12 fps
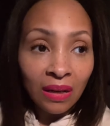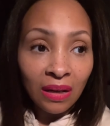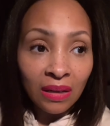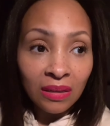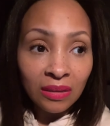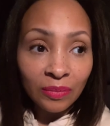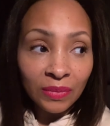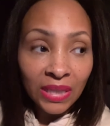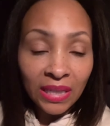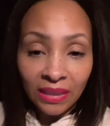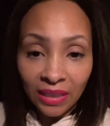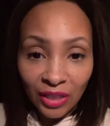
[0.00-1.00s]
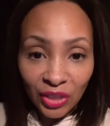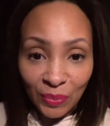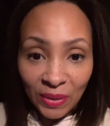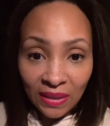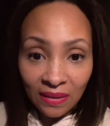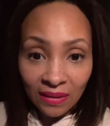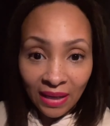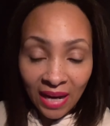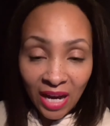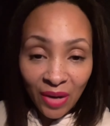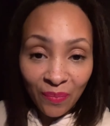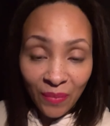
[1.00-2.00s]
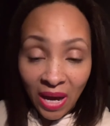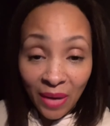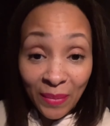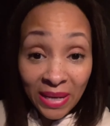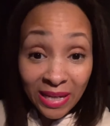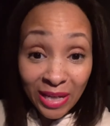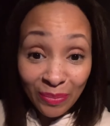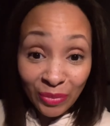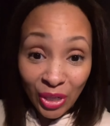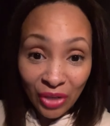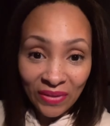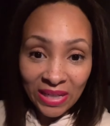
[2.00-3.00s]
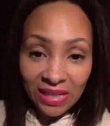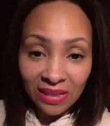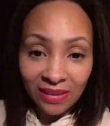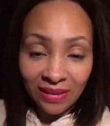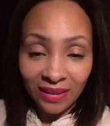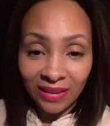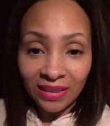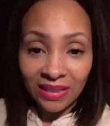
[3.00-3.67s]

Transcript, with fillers: um, he tells me that I'm, I make him nervous and,